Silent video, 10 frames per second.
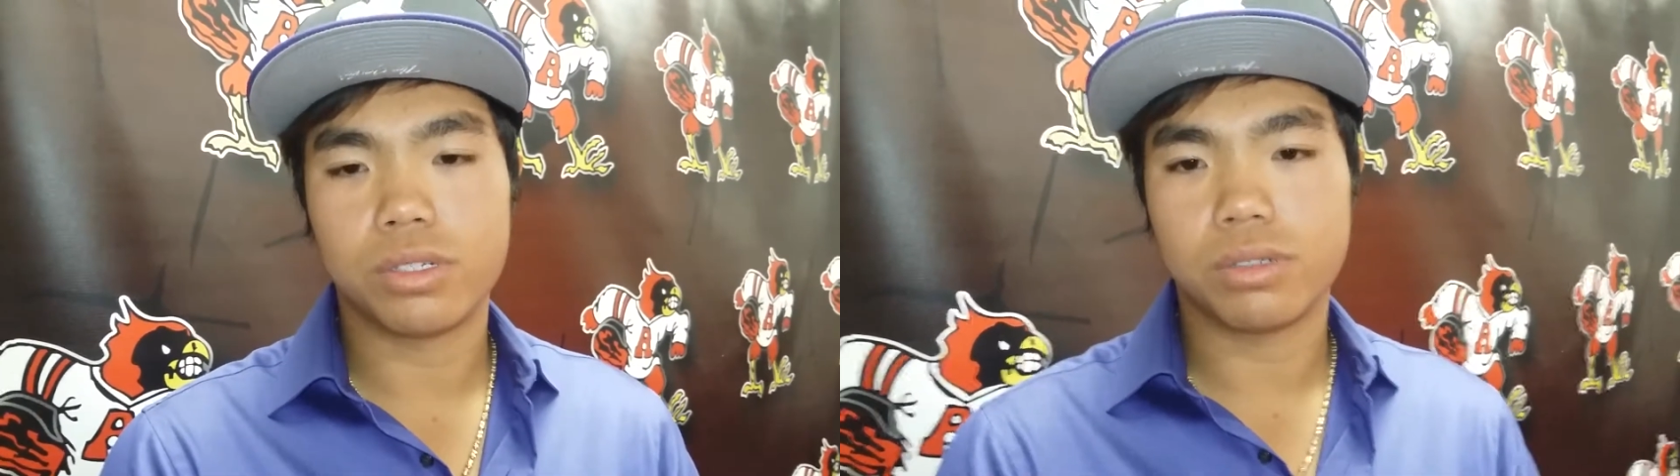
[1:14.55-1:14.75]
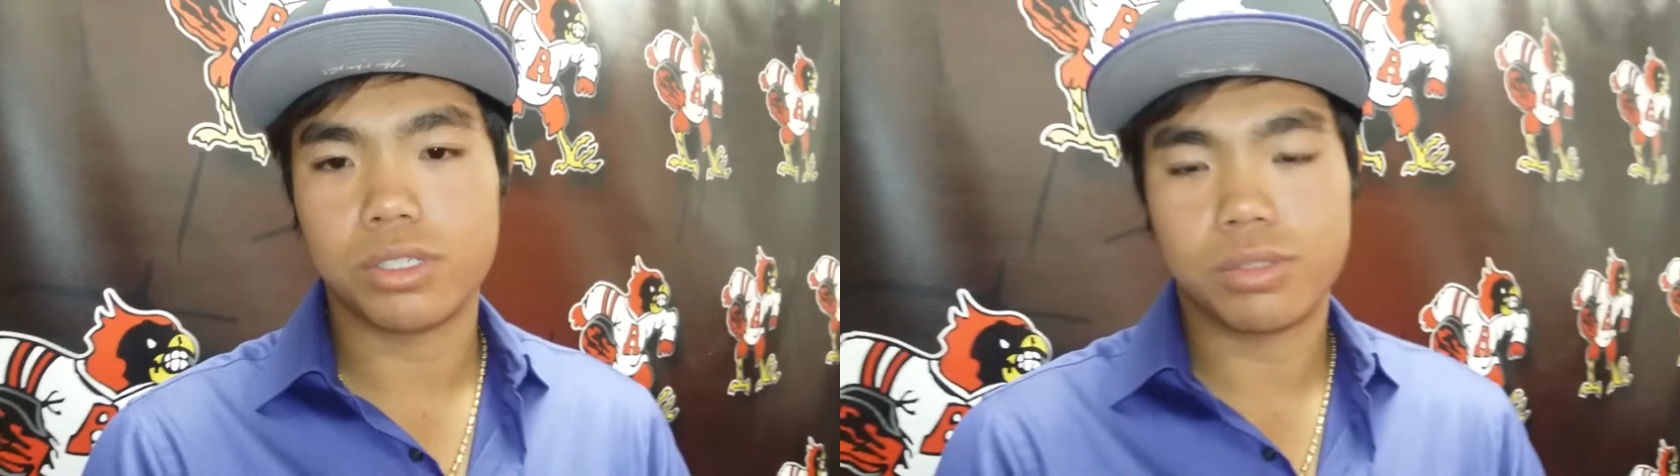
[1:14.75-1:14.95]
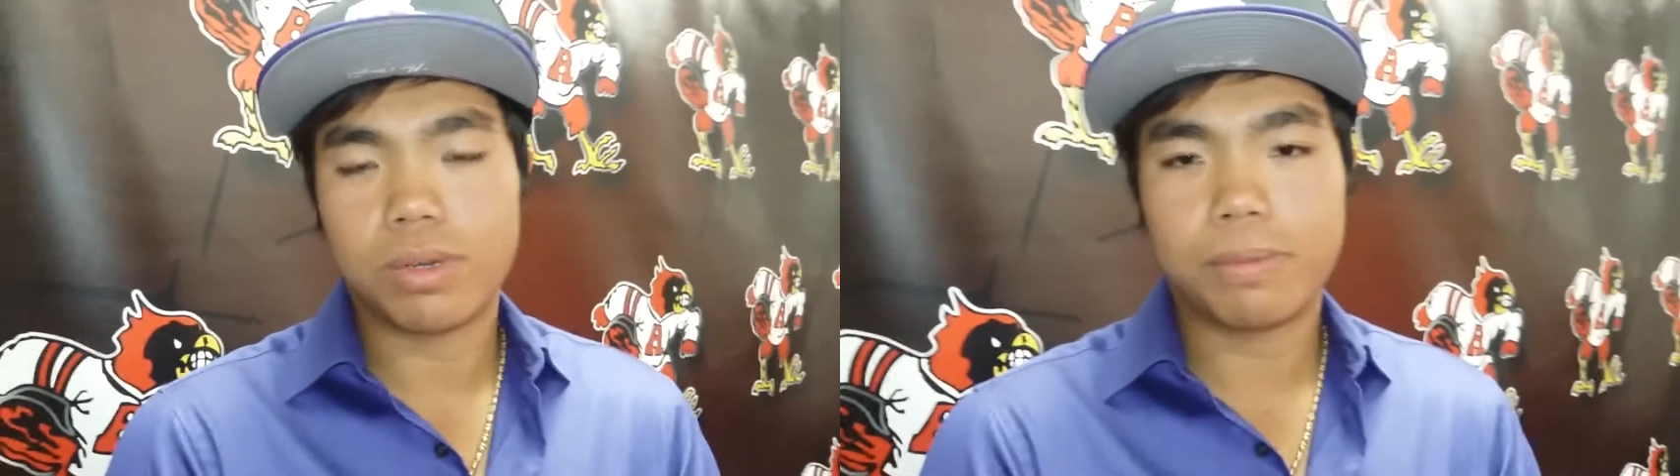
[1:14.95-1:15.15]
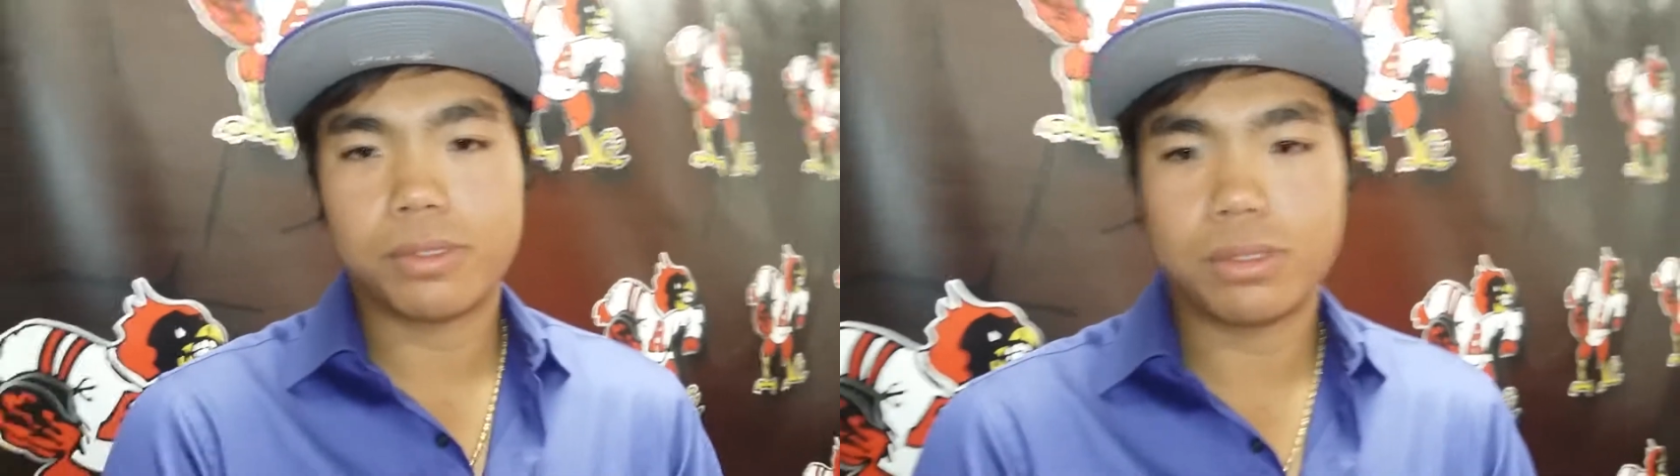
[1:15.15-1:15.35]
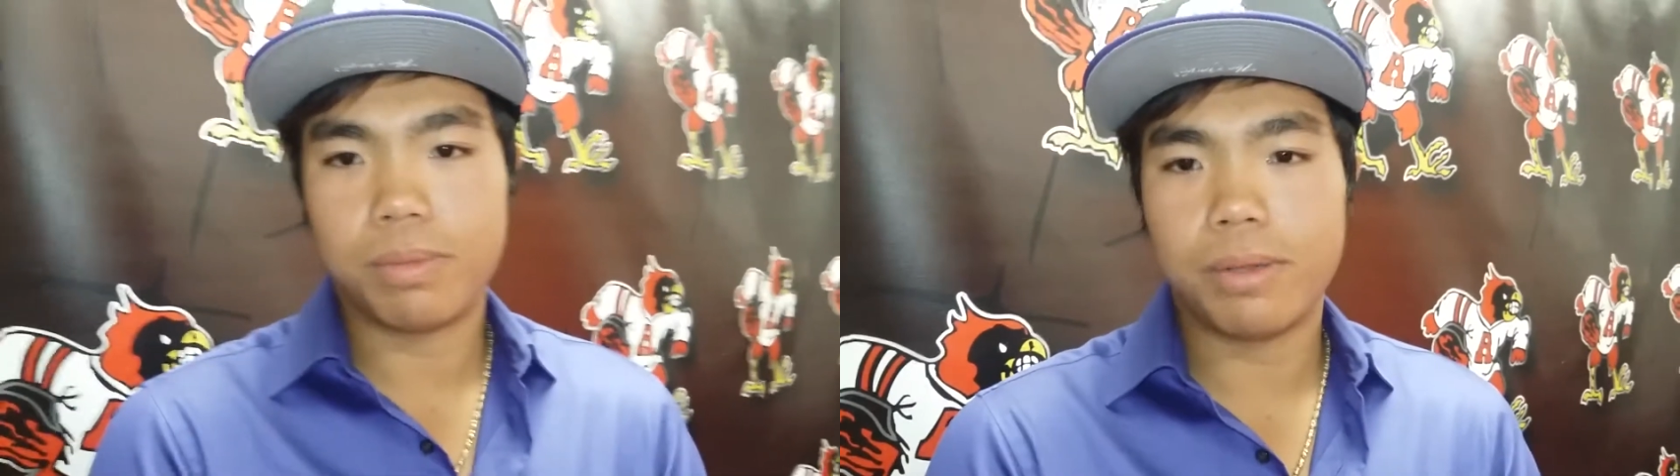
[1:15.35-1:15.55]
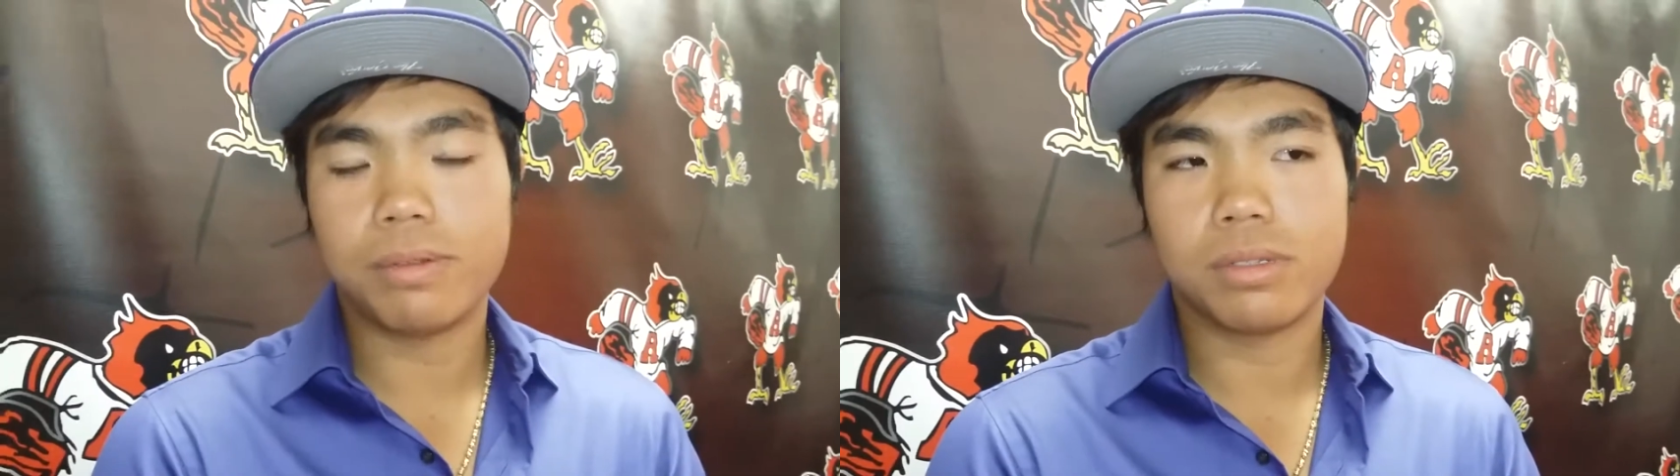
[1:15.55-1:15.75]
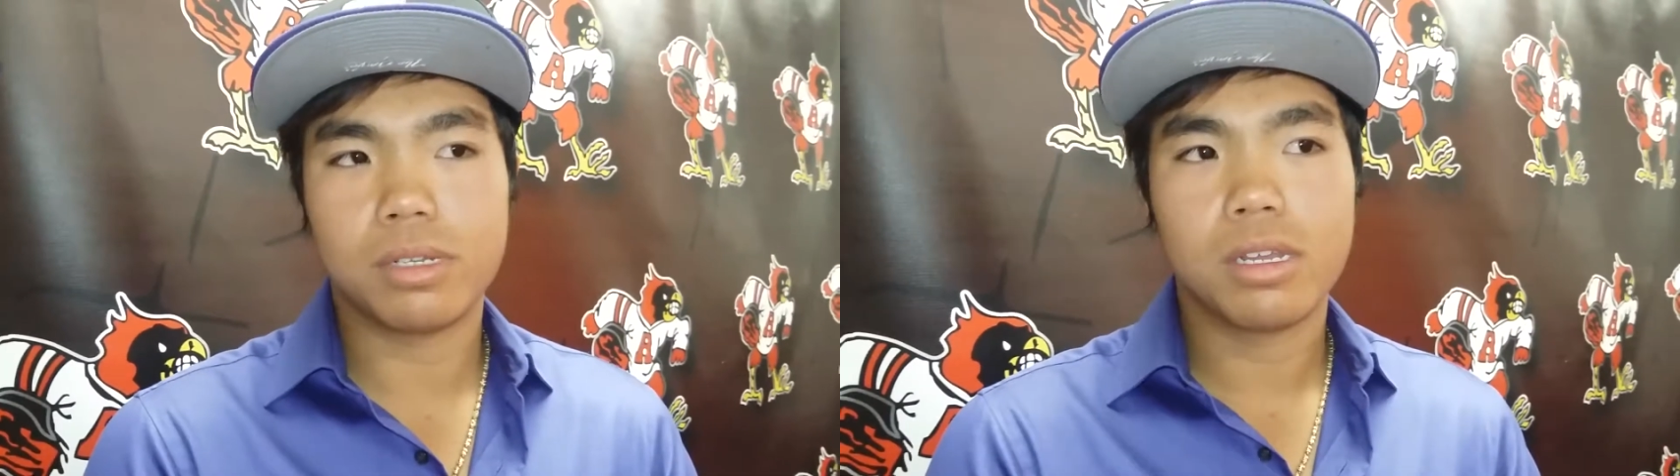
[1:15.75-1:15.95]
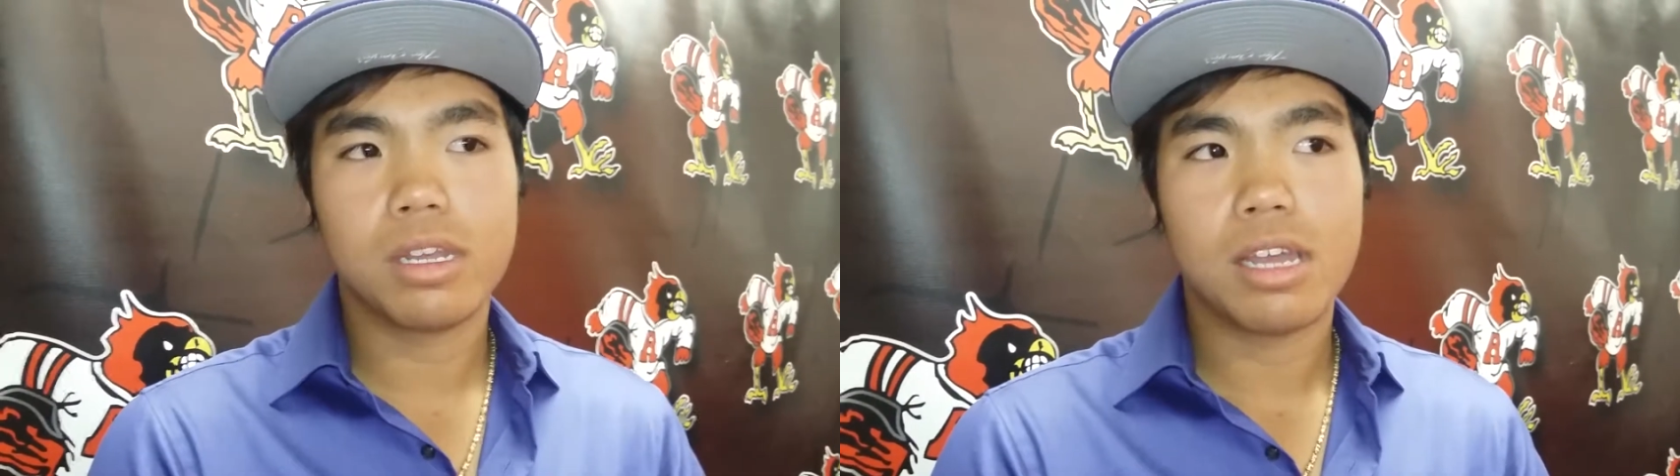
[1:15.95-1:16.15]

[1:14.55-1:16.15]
You know, just rep- being